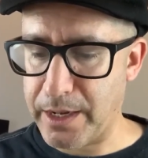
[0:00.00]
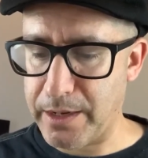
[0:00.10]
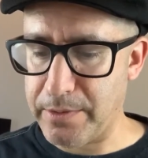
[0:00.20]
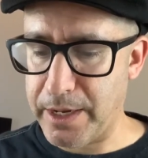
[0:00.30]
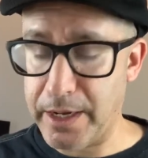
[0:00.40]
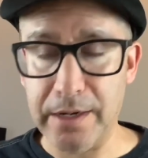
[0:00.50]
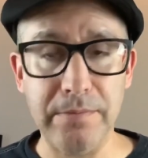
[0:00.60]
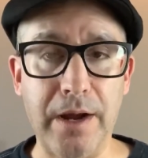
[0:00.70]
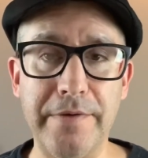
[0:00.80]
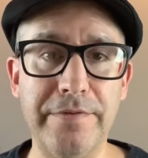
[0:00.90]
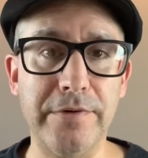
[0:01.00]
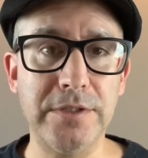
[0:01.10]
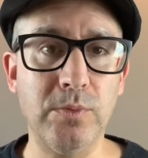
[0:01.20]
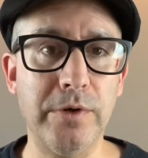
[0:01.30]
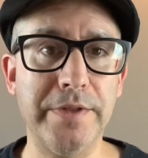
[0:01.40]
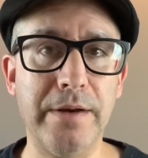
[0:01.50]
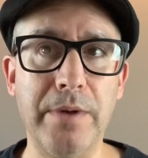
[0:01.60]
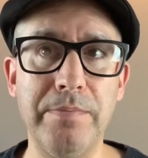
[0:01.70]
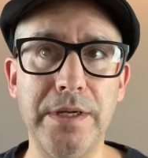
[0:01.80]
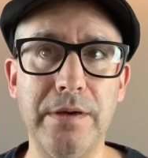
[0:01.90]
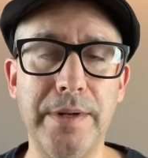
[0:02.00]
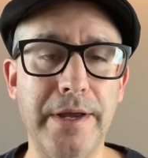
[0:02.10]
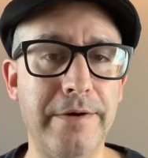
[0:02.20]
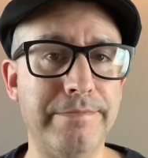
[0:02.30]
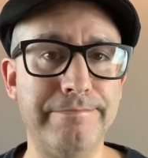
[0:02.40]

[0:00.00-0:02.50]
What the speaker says: And I've heard some word that it might be coming out